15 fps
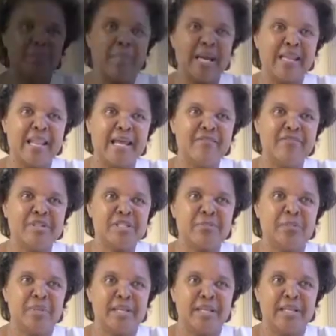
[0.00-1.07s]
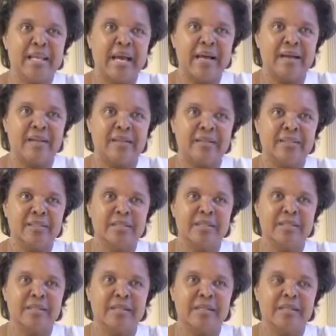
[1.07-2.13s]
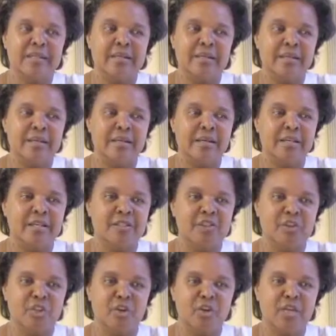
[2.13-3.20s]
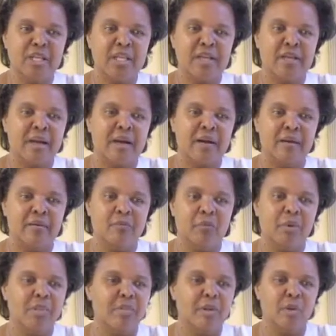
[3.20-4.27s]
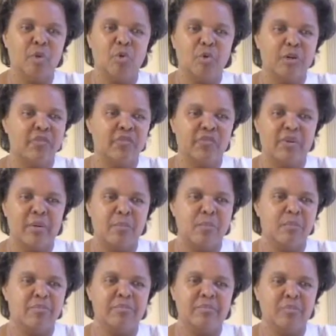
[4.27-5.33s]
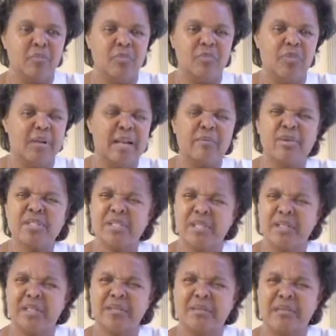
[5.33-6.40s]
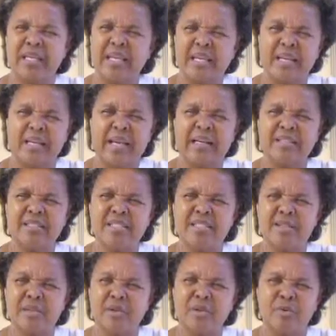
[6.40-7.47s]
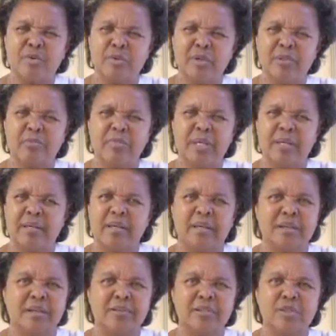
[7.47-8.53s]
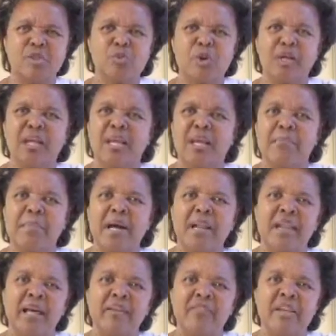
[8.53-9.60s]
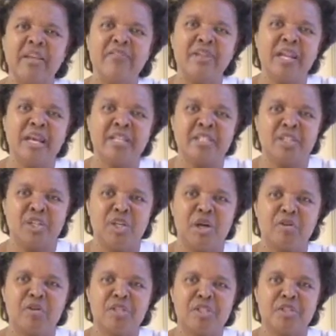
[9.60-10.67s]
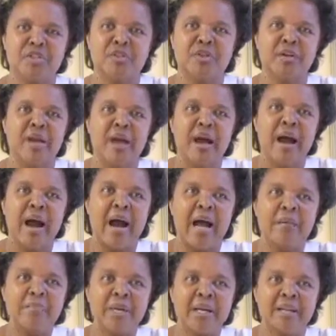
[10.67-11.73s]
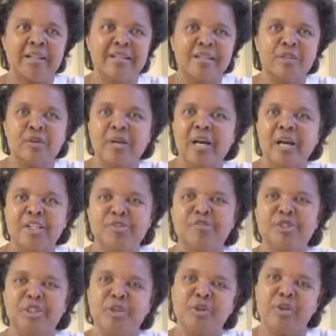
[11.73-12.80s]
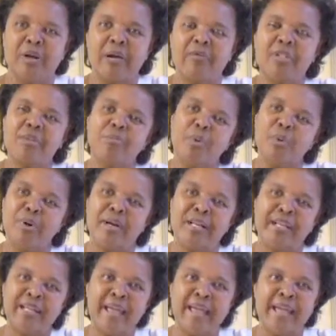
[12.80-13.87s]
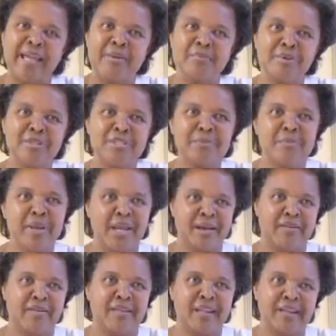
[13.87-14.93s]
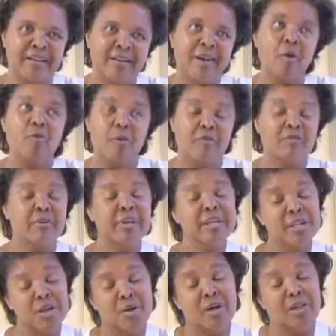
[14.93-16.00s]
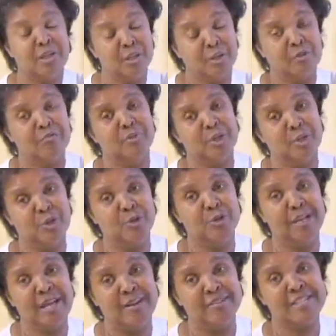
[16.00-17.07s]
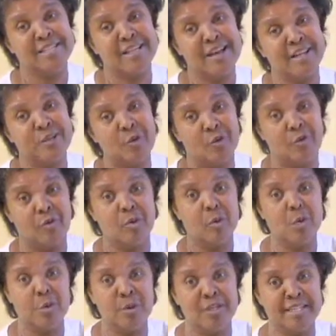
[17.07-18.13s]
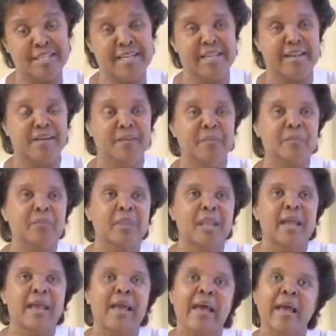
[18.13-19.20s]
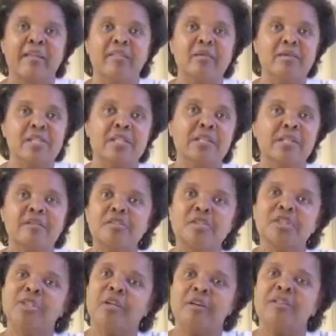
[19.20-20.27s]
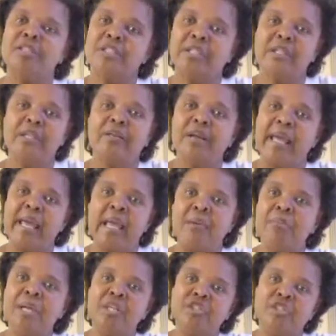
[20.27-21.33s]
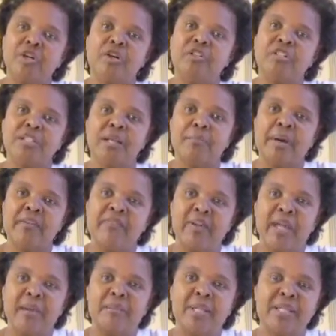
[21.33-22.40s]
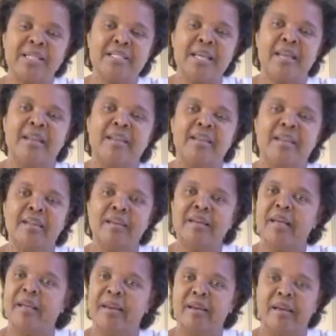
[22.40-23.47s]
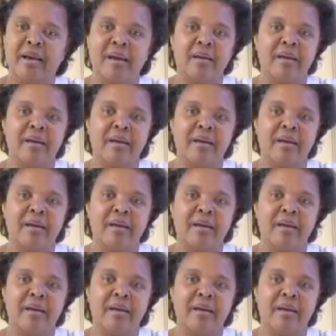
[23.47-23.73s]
My life has been a journey with the Lord from when I was a little kid. I could see the Lord just working in my life even as a youngster. I'm a little country girl. I was born in Cambridge, Maryland. We're really on a little road outside called Cordtown. And there was a little church, a little AME church that my family attended. And